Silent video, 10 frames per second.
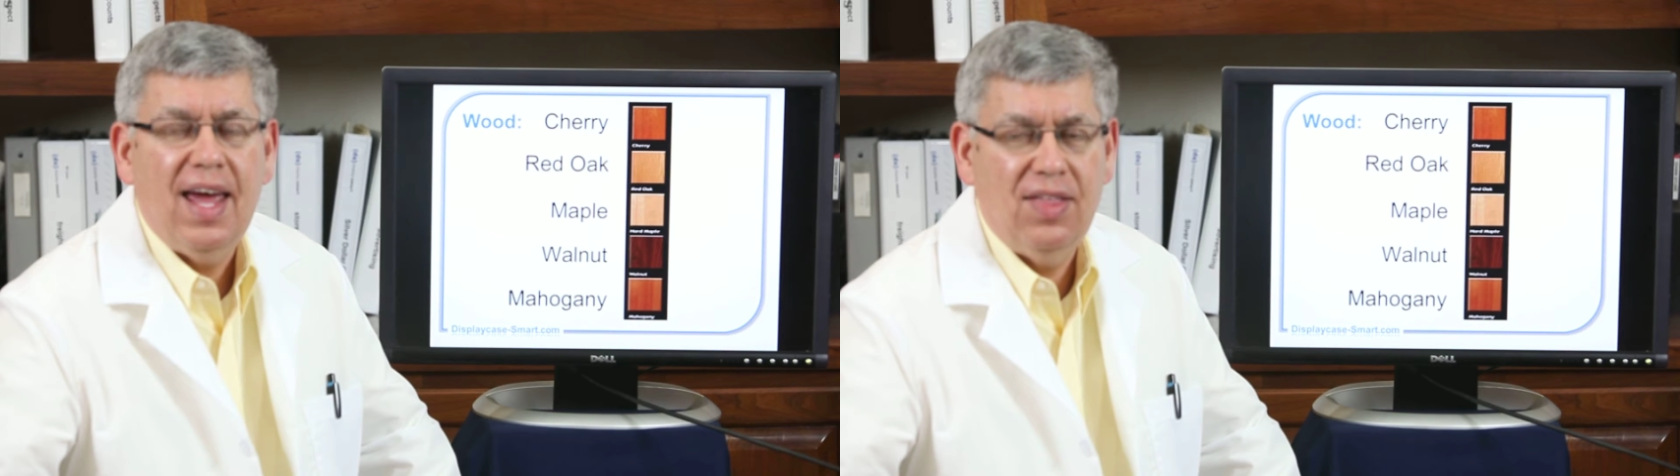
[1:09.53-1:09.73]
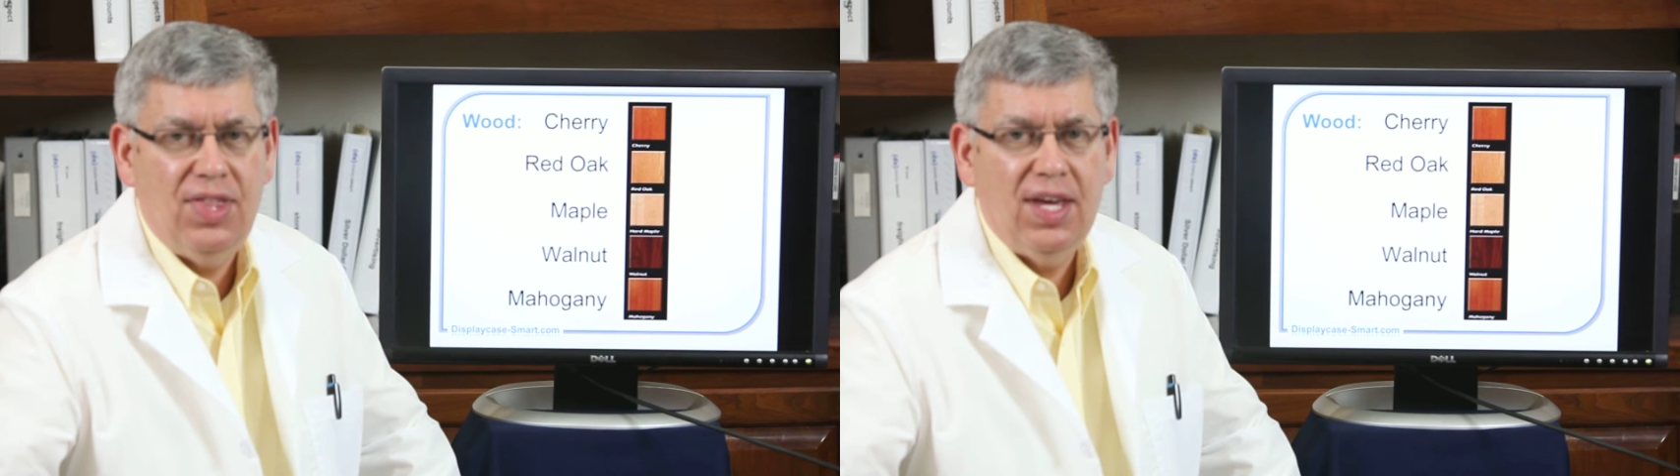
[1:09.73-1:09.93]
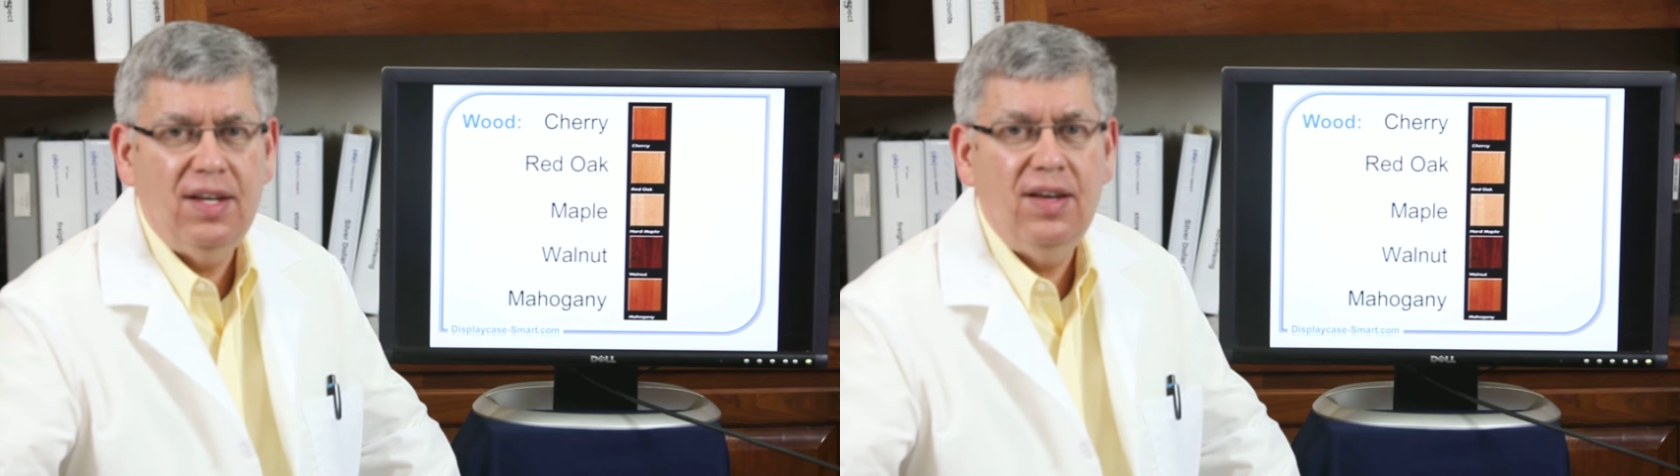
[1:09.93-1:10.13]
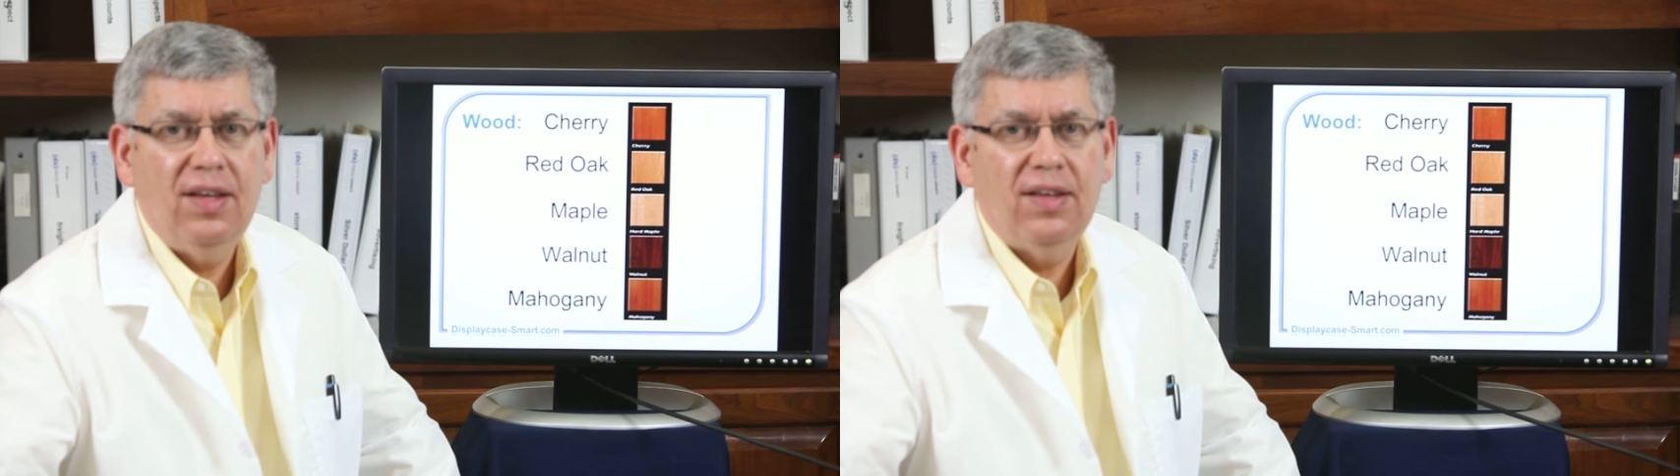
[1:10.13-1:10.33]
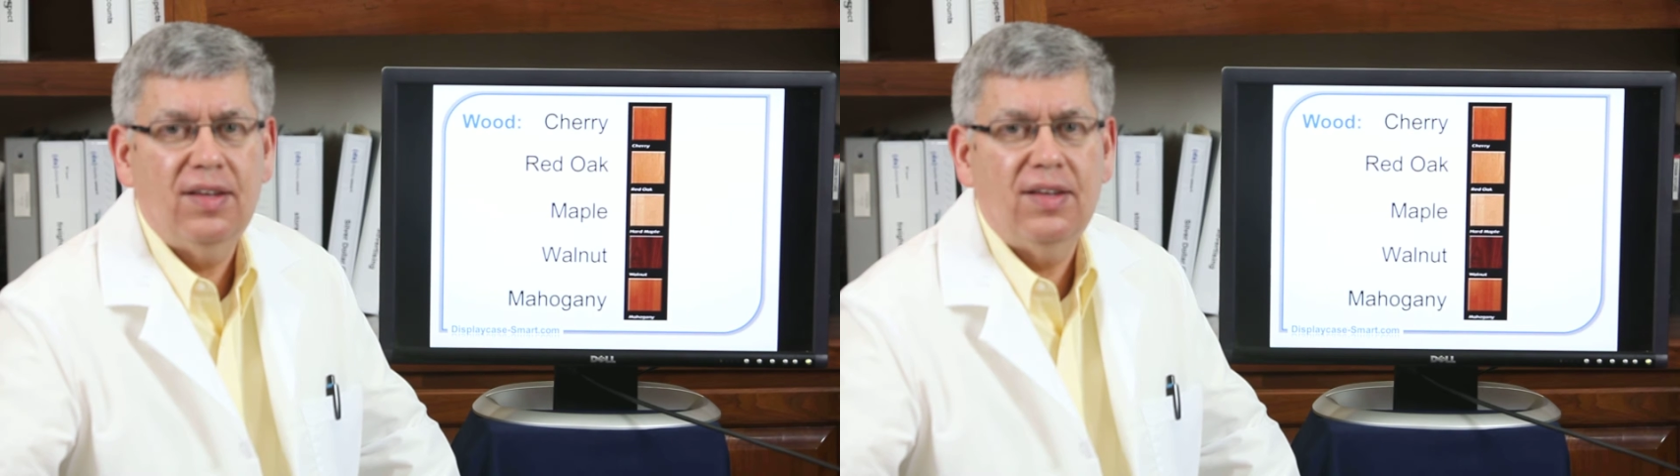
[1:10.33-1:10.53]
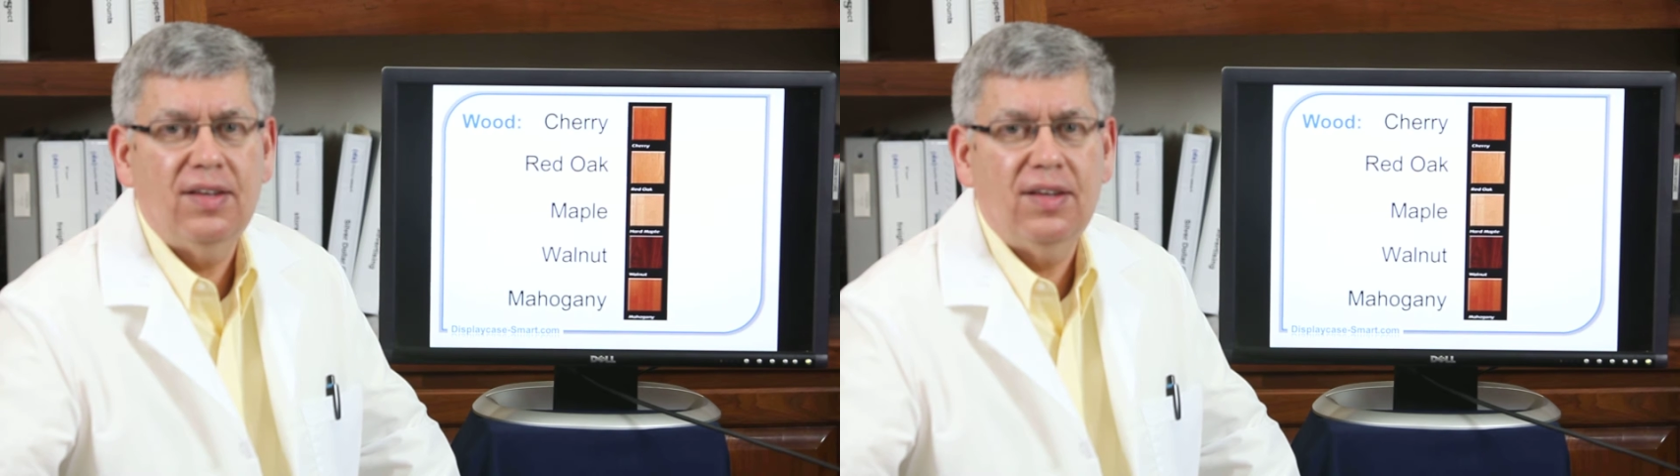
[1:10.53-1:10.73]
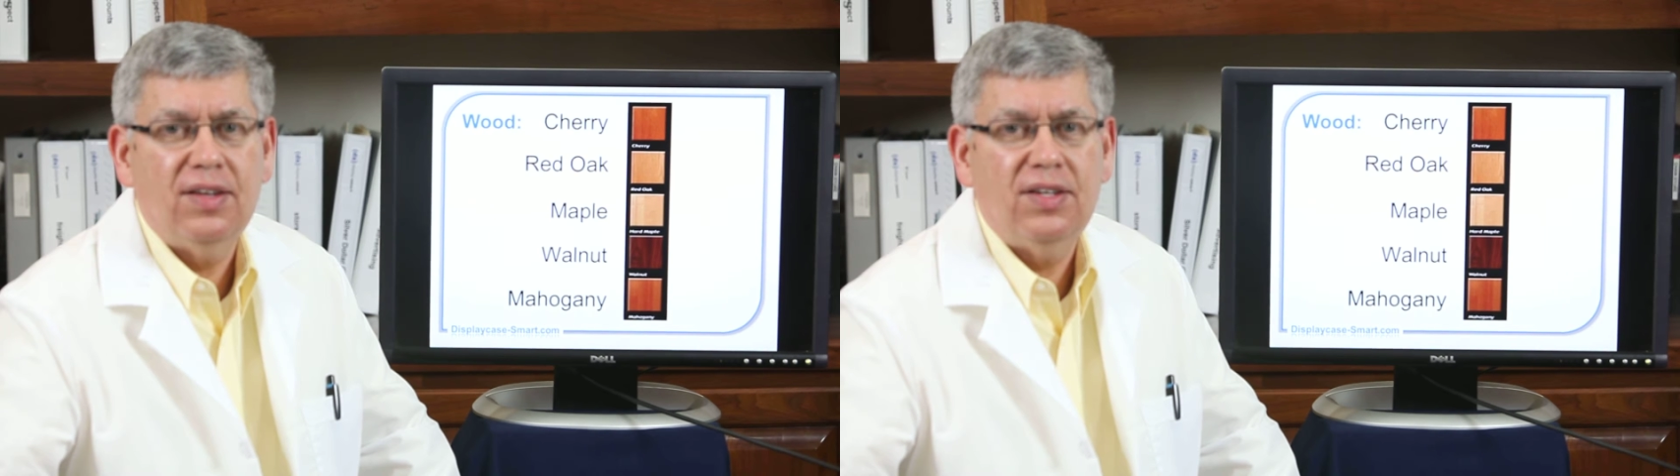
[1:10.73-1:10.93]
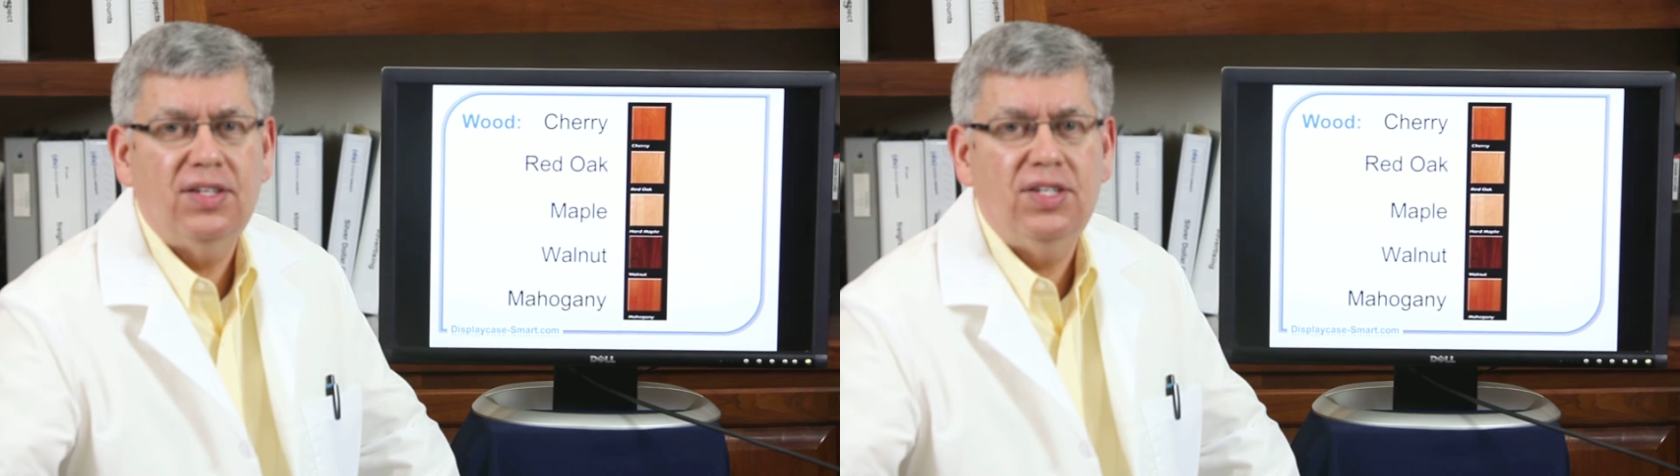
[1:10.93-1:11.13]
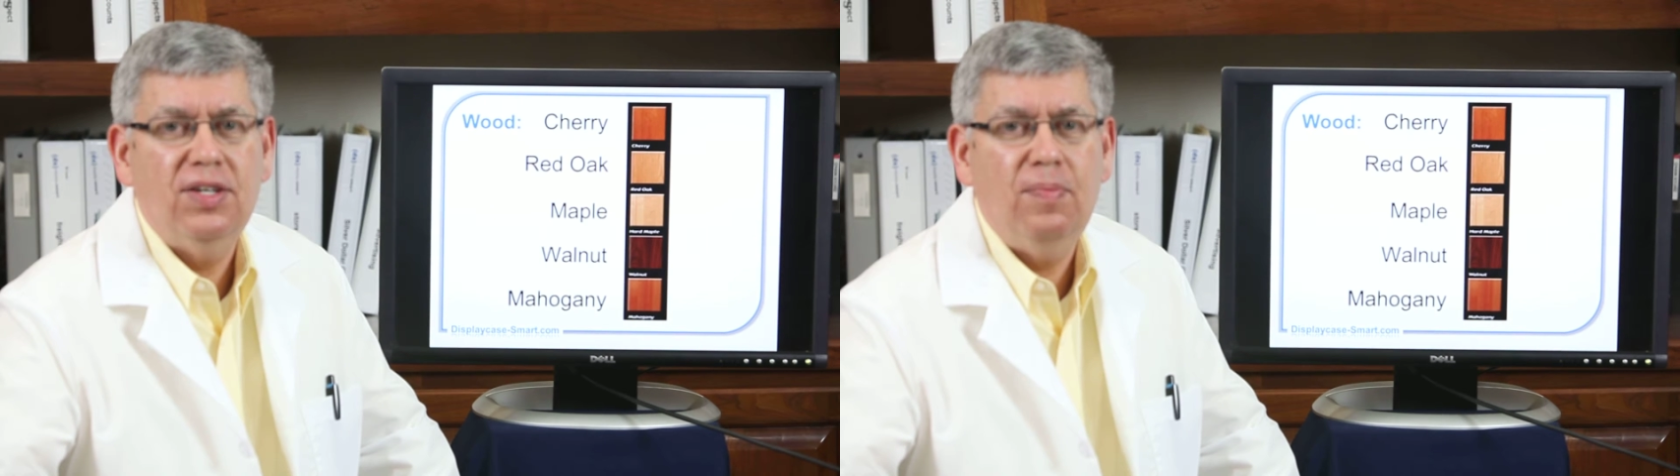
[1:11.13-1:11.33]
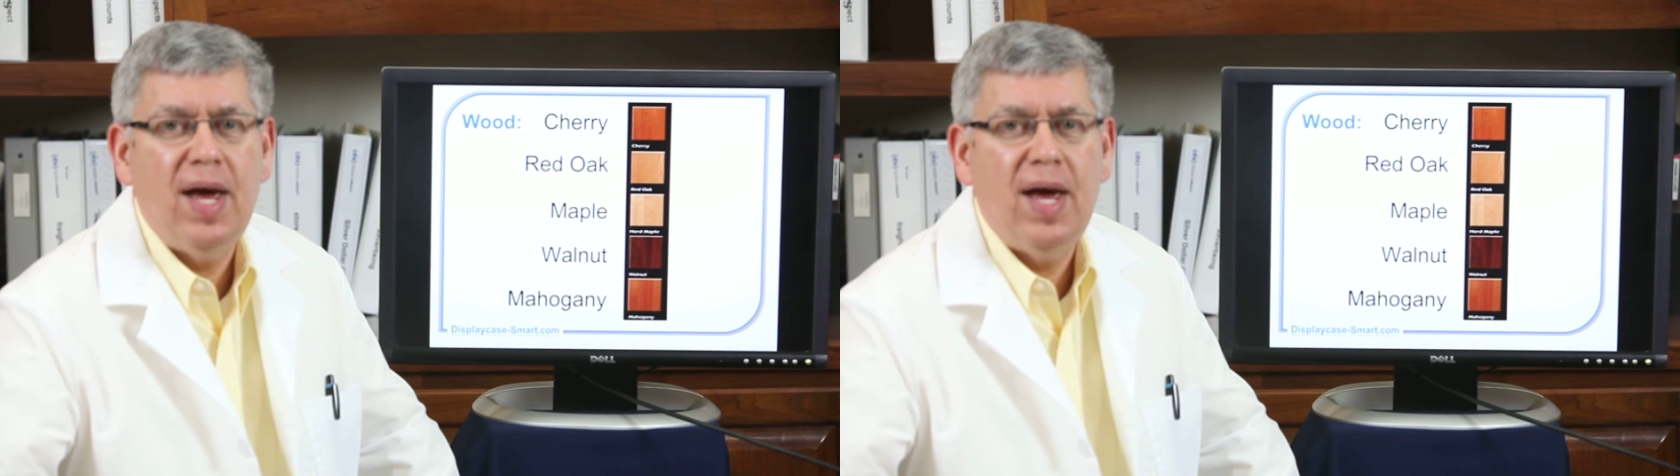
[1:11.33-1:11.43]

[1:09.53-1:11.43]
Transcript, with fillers: And then to